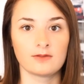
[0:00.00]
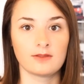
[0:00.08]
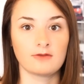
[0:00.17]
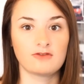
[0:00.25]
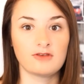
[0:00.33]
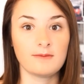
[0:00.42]

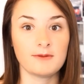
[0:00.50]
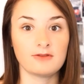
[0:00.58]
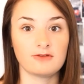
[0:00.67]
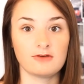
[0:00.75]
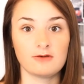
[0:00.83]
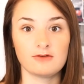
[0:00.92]
the G
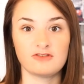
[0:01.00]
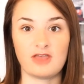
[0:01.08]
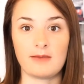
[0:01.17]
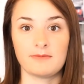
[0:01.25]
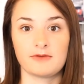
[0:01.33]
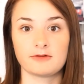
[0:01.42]
P two
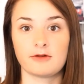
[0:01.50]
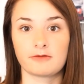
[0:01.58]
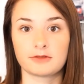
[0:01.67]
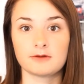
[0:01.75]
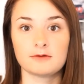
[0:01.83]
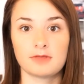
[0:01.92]
champion
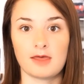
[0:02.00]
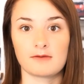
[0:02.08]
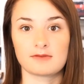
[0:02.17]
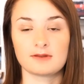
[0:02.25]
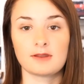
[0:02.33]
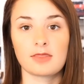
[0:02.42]
of two
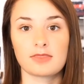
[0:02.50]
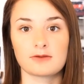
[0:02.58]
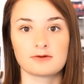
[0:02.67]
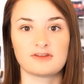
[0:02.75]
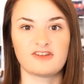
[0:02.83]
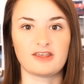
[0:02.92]
thousand
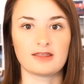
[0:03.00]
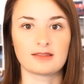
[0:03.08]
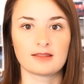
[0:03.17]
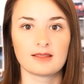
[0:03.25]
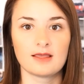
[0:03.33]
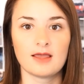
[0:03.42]

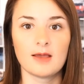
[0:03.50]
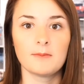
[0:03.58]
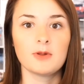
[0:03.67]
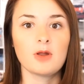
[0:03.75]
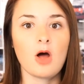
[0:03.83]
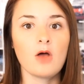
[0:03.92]
thirteen,
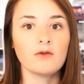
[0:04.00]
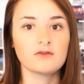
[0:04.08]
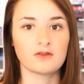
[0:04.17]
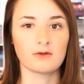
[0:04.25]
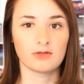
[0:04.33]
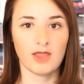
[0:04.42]
but
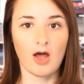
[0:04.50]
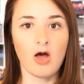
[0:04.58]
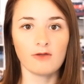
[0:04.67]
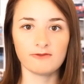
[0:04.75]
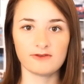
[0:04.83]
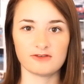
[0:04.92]
also the
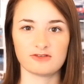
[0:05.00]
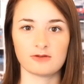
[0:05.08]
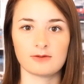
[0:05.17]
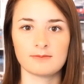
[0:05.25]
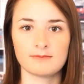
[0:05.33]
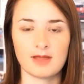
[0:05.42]

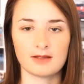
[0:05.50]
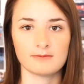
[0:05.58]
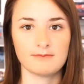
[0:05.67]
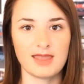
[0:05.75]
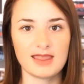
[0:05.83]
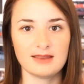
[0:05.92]
official
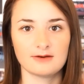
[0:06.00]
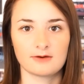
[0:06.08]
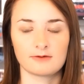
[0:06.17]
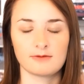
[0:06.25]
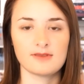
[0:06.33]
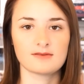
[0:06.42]

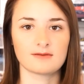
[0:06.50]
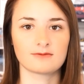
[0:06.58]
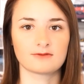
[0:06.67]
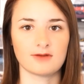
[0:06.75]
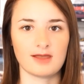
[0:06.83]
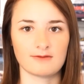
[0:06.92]
Manor
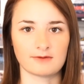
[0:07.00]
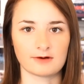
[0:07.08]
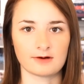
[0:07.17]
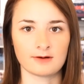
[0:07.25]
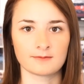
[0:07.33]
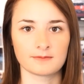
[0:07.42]
reserve
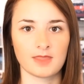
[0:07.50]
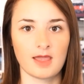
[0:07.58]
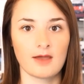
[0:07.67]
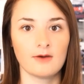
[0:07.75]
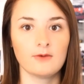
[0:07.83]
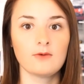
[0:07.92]
driver,
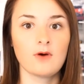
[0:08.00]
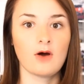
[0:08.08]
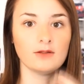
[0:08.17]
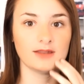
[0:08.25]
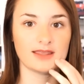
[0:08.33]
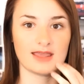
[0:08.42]
who
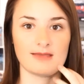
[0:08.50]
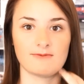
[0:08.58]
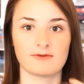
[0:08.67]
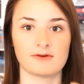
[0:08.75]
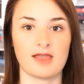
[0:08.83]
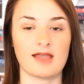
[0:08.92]
only
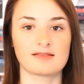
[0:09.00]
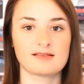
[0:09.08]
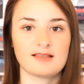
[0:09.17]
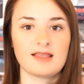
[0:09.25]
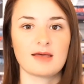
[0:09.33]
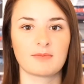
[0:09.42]
came for
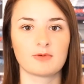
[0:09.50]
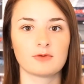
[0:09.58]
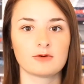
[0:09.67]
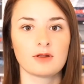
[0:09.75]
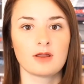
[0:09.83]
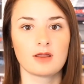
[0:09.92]
at
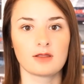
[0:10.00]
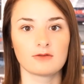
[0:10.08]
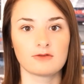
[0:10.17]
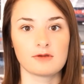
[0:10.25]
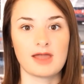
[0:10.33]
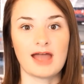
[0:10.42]
Singapore
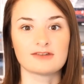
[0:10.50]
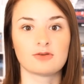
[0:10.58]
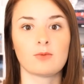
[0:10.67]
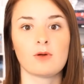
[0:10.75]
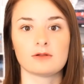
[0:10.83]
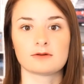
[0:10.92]
to
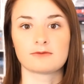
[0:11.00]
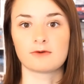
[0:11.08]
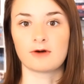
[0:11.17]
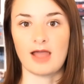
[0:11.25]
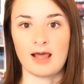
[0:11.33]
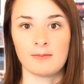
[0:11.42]
catch walk
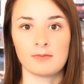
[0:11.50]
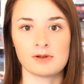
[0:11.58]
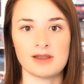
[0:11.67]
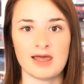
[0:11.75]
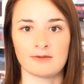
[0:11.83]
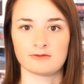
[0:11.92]
for
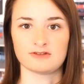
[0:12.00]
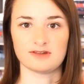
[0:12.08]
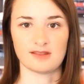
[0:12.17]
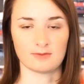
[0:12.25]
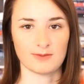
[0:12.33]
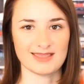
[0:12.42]
Amber Lounge
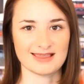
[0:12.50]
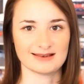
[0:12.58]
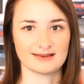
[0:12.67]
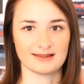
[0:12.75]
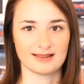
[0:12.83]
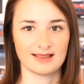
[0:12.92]
this
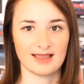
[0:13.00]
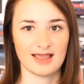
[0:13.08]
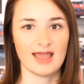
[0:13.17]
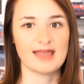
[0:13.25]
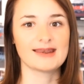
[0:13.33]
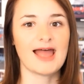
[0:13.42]
weekend,
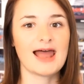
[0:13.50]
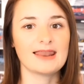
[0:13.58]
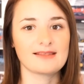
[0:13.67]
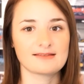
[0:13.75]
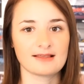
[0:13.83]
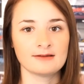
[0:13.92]
and
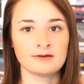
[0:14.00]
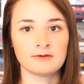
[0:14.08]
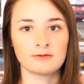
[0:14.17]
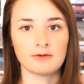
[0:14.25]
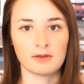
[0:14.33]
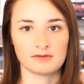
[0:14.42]

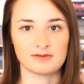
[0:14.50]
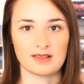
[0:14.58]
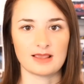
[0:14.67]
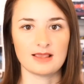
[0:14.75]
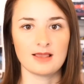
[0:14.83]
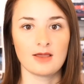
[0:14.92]
Alexander
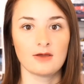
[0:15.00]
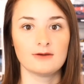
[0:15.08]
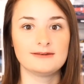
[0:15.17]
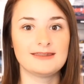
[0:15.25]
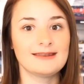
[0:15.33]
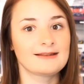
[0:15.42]
Rossi,
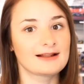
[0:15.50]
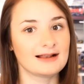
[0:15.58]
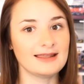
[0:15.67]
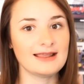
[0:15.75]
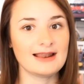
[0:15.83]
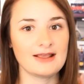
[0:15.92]
who did
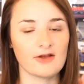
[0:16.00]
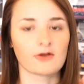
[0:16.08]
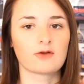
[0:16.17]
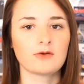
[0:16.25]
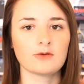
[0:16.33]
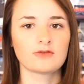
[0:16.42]
clearly
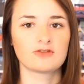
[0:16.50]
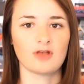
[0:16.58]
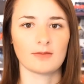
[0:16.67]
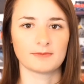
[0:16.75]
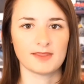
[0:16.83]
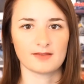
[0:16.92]
a good
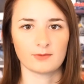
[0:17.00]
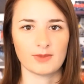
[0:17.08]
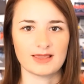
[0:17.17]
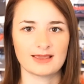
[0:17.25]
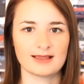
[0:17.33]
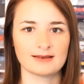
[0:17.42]
job this
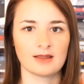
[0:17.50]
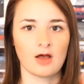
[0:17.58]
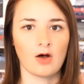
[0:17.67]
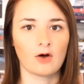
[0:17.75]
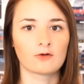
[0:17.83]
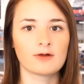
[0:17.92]
weekend
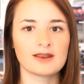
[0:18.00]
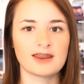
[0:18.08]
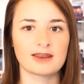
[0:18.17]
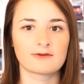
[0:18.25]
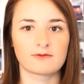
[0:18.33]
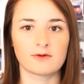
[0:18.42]

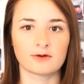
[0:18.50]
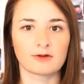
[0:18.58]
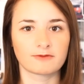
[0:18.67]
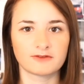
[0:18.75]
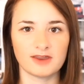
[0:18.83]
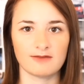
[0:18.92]
already in front
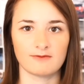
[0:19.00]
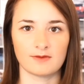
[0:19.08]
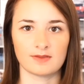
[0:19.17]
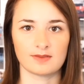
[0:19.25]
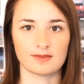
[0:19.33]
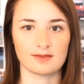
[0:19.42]
of
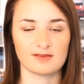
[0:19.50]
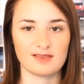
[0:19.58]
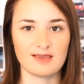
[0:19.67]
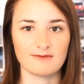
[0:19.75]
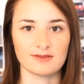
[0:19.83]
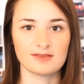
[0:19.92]
Steven,
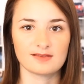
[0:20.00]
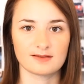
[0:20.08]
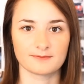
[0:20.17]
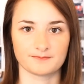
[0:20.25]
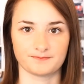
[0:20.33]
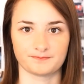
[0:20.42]

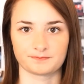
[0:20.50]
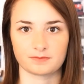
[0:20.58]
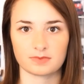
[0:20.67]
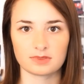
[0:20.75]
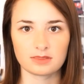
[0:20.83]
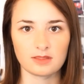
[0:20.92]
Stevens,
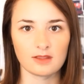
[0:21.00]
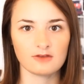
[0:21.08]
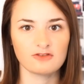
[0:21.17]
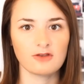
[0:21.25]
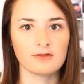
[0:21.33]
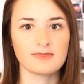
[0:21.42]

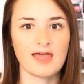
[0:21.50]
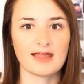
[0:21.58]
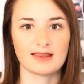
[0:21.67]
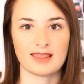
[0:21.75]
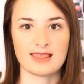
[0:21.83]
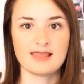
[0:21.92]
showed
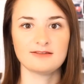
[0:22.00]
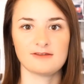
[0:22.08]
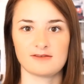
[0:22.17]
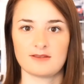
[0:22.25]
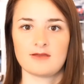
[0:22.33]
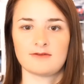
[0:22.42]
that he
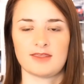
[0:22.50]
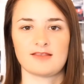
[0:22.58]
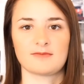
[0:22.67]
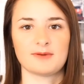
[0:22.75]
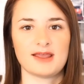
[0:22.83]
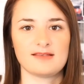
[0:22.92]
deserved
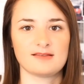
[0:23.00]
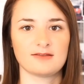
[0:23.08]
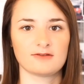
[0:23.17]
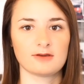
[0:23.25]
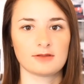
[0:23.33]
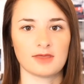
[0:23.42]
his place
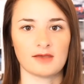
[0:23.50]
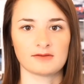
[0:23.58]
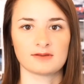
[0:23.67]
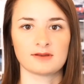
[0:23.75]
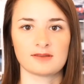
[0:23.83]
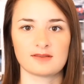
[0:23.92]
in two
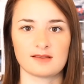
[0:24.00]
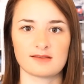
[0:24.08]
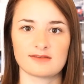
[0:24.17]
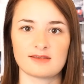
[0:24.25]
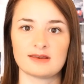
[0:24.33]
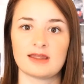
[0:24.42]
thousand
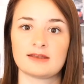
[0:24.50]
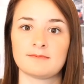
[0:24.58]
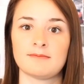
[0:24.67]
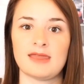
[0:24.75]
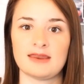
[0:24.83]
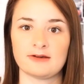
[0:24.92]
sixteen
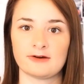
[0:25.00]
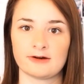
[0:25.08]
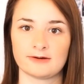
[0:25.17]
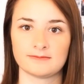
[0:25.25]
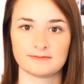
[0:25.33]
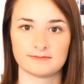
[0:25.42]
at Manor.